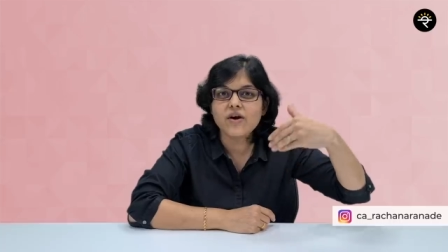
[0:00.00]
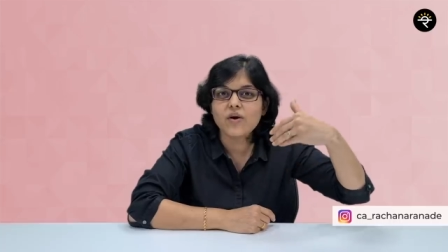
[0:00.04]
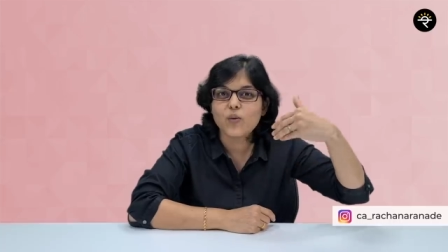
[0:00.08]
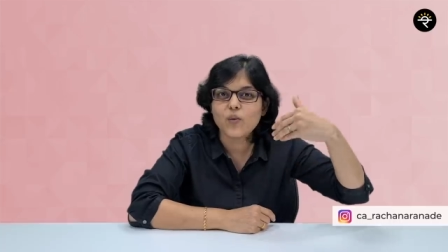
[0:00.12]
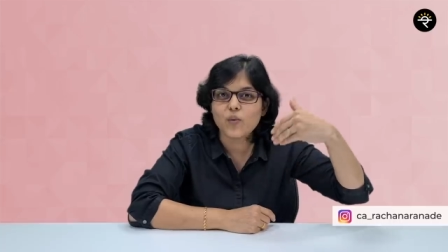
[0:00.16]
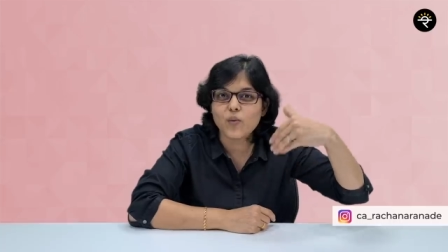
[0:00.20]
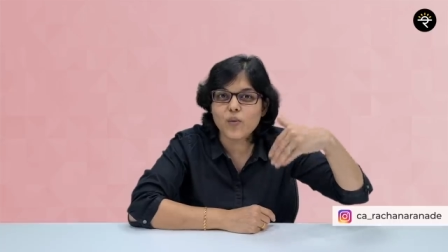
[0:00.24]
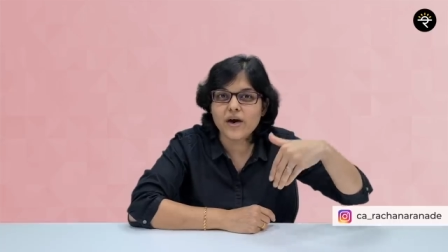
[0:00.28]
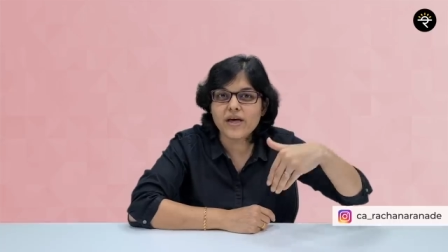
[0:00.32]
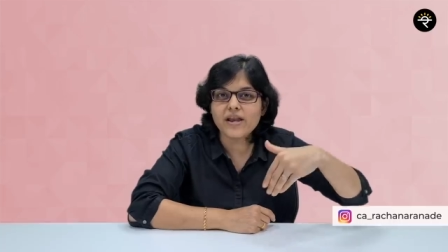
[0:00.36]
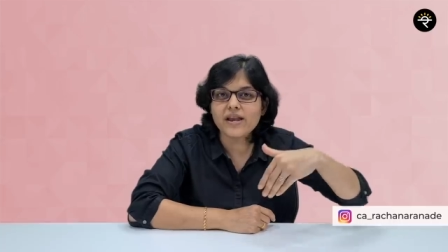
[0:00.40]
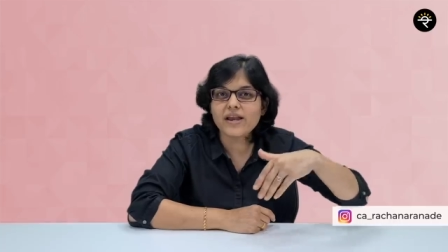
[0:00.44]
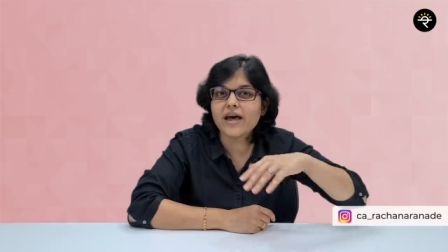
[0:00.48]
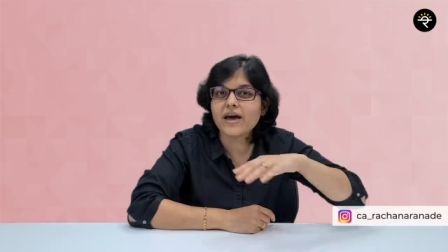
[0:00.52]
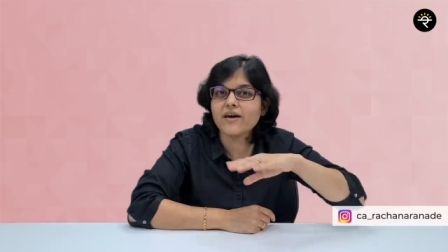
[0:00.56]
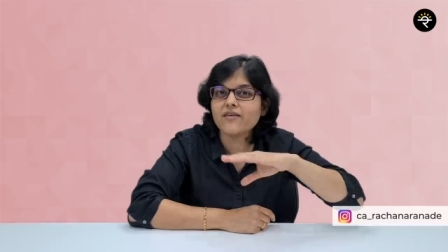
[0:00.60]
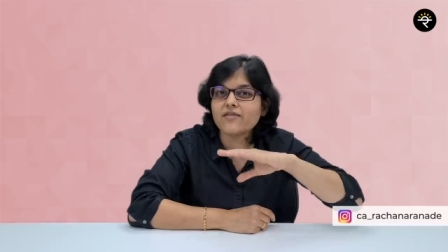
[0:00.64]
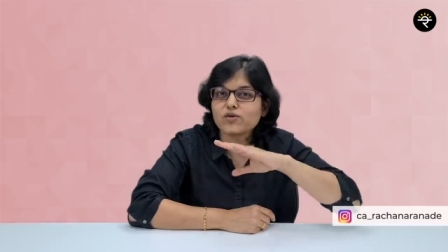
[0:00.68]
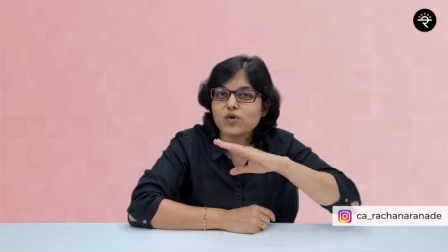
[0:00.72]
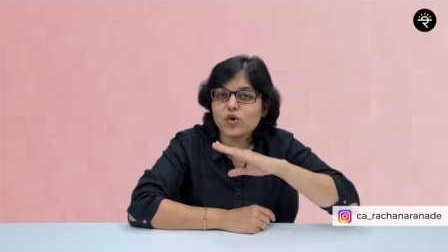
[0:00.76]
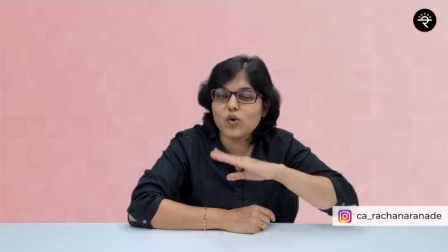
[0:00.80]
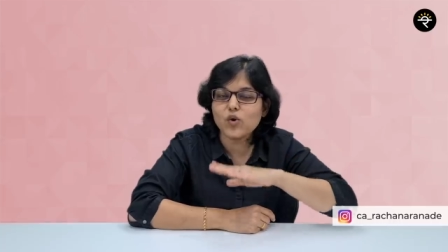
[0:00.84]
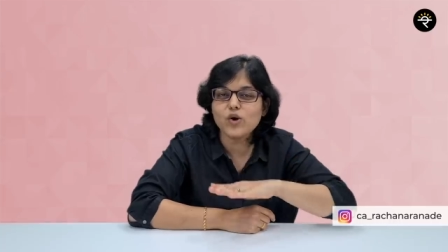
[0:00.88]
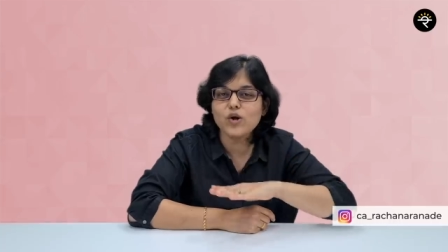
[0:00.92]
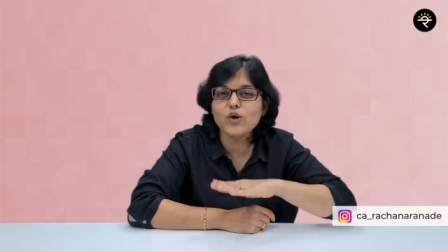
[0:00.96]
wherein I've
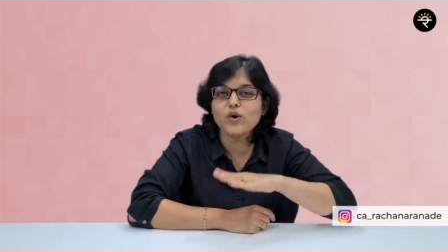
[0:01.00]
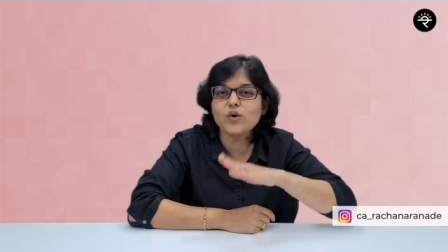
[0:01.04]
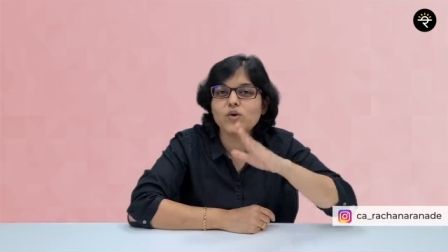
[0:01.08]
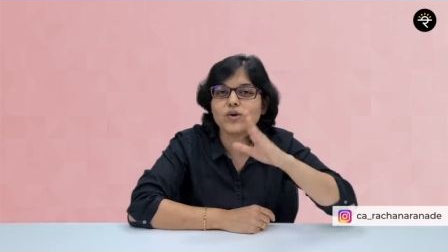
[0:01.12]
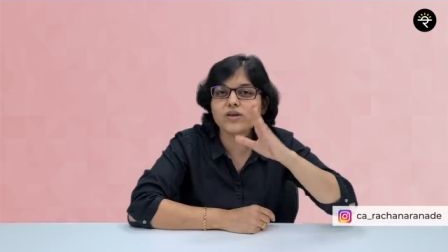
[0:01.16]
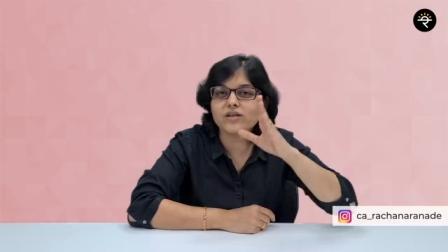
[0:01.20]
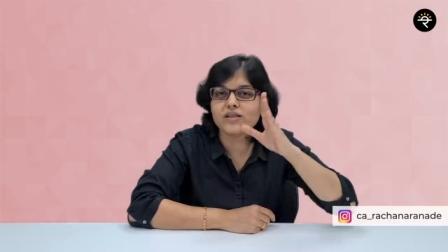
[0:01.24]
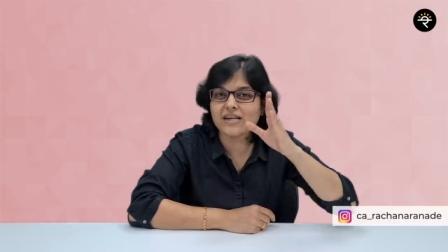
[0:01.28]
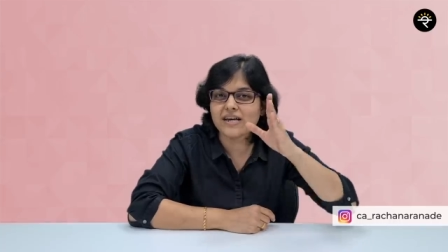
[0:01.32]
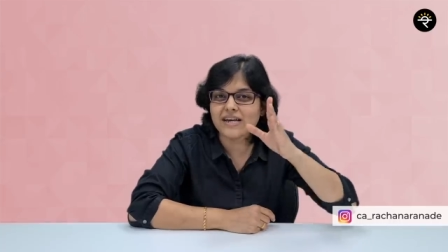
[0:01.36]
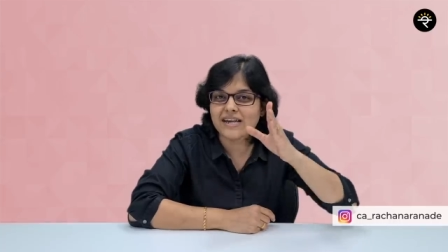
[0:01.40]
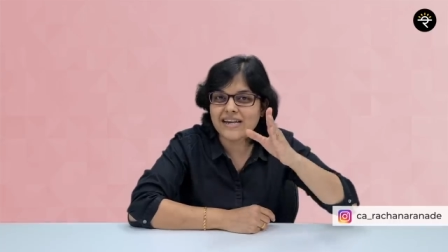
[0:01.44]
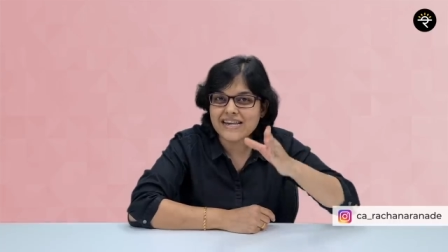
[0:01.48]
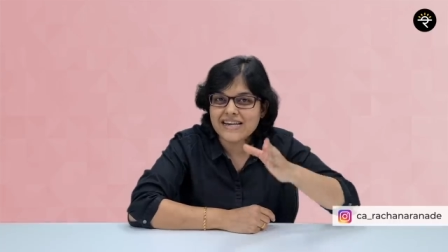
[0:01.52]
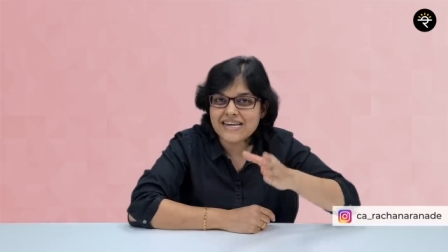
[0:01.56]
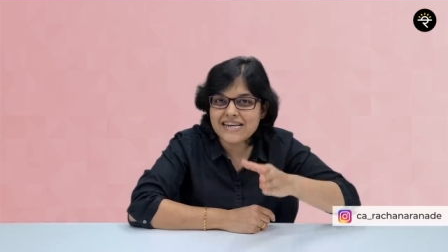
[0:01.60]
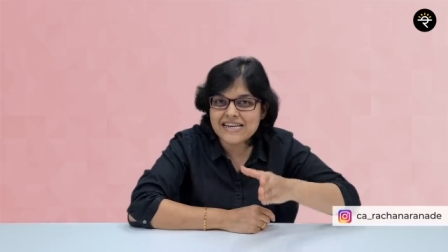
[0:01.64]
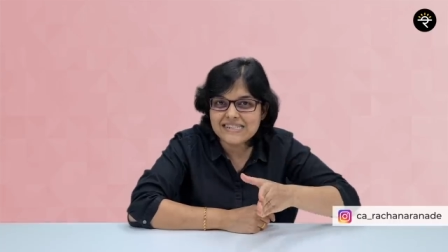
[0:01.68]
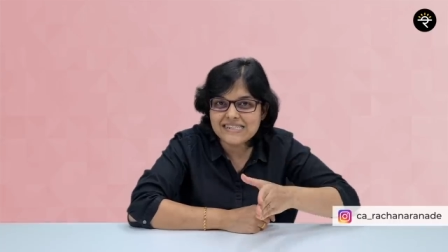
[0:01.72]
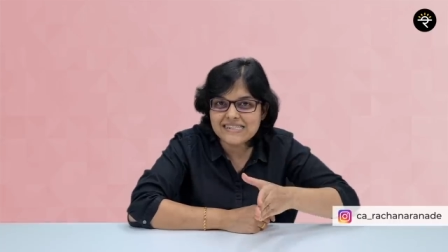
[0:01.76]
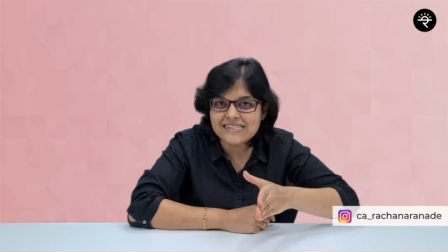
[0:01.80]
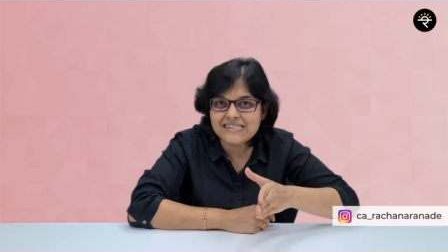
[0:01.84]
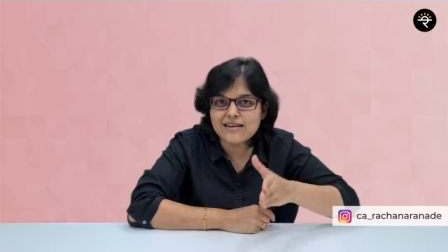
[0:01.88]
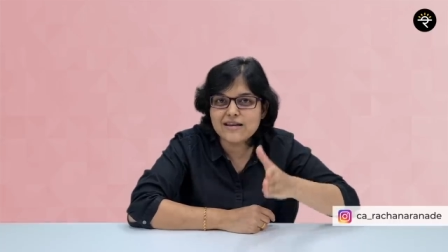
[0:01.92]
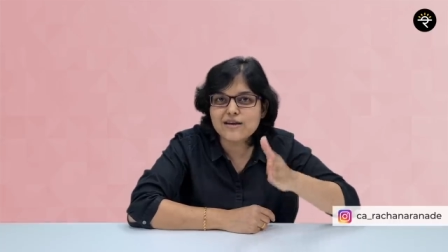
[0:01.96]
told you the
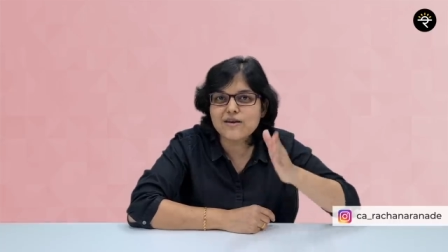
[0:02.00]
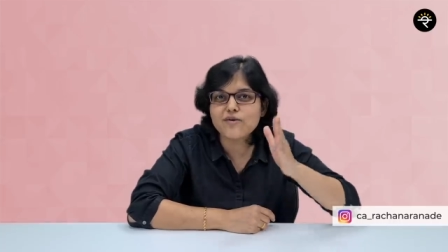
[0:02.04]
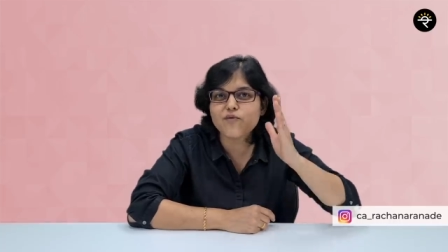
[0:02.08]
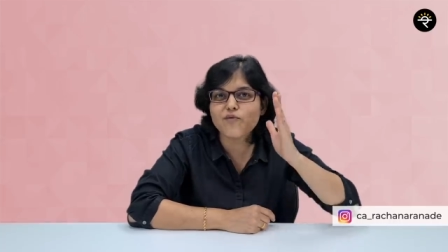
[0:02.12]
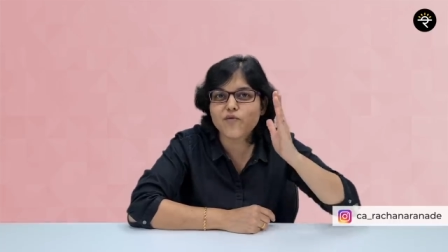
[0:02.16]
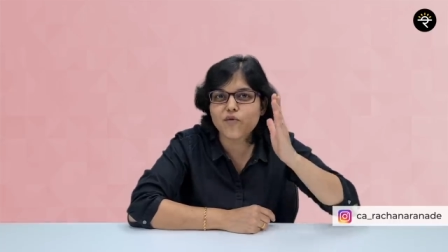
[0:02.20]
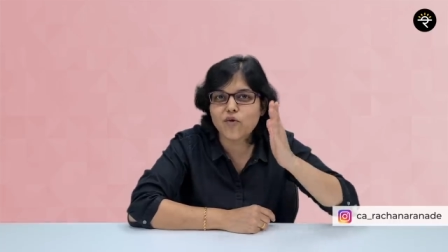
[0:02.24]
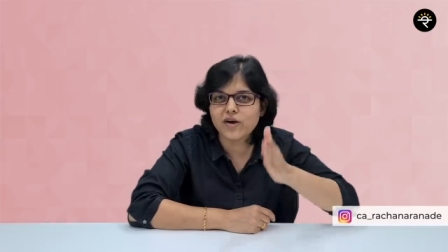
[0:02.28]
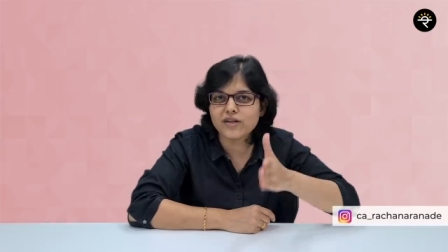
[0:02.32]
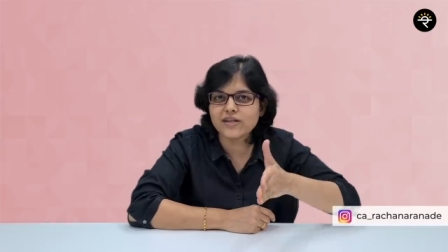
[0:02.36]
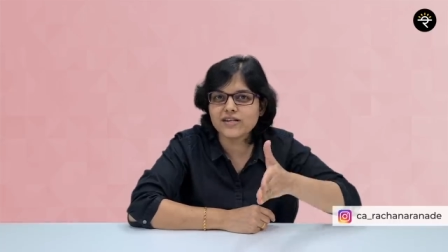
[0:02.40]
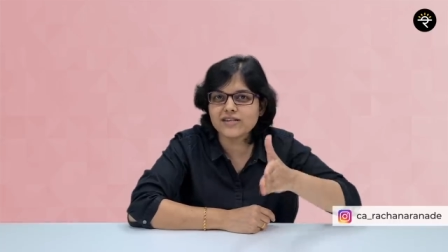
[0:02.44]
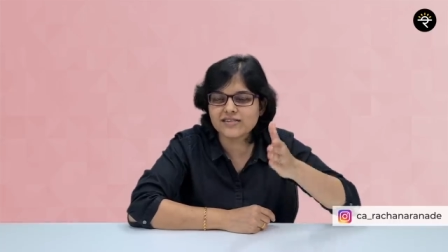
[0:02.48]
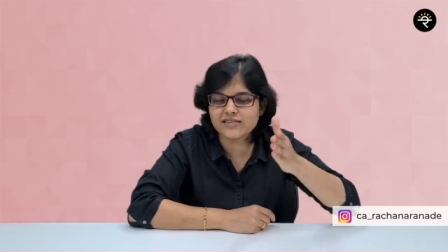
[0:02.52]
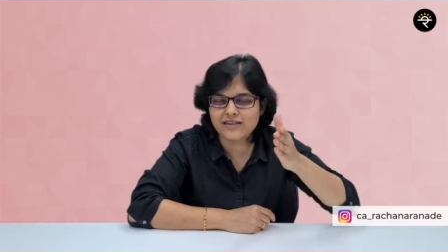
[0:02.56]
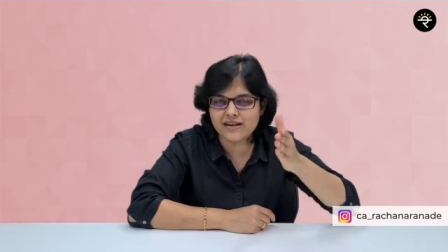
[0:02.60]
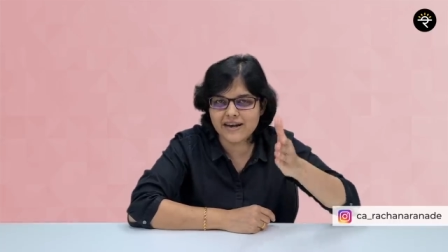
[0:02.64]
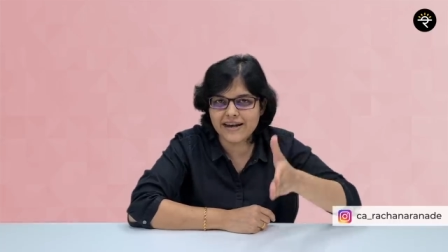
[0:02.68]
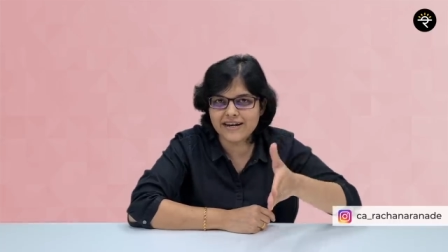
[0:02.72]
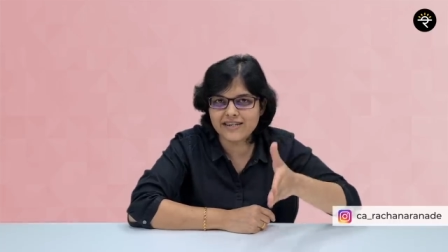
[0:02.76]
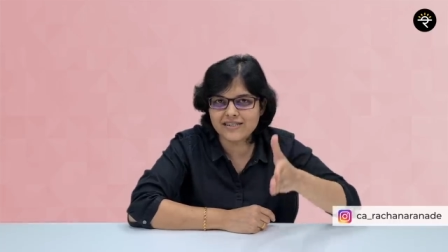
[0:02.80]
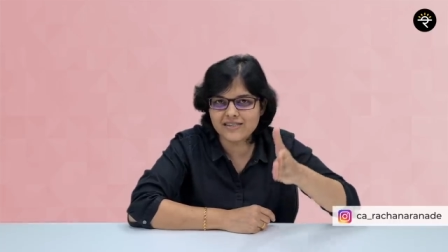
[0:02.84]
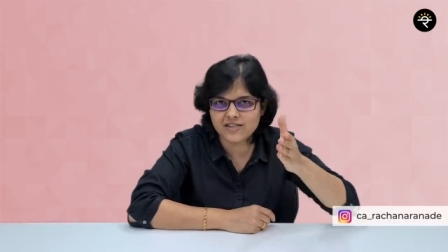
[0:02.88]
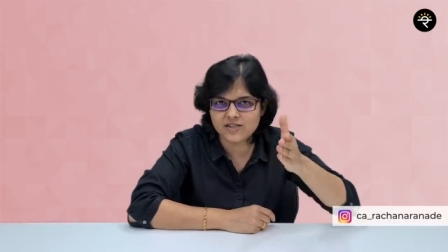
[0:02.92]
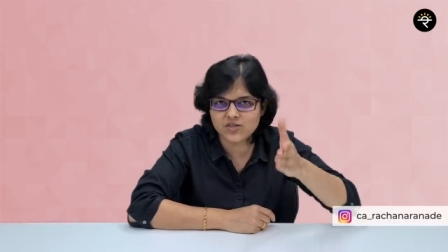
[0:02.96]
reason for this
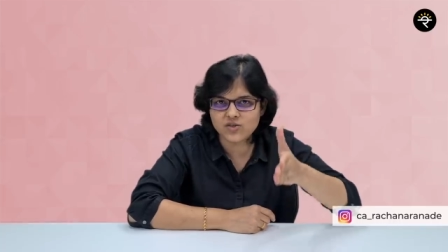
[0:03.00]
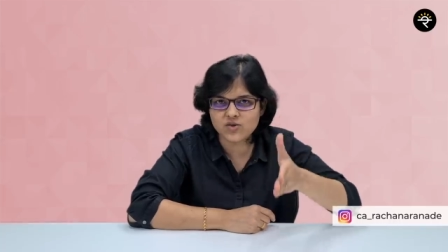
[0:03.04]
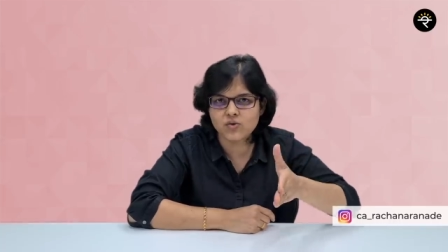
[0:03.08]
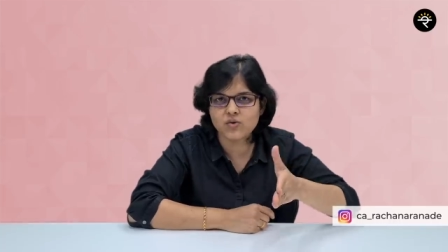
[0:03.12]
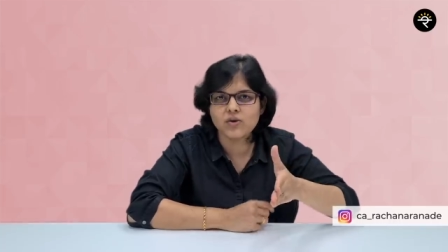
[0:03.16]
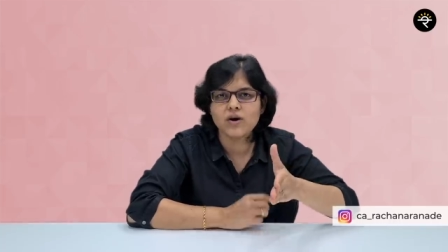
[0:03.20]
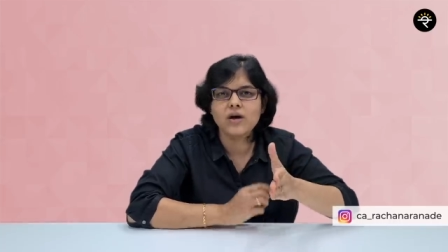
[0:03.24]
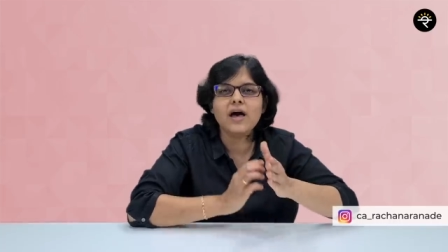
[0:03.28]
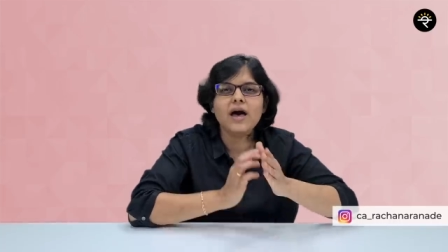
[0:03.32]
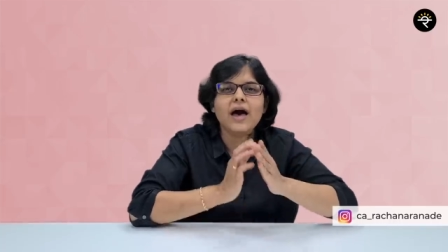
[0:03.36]
rights issue.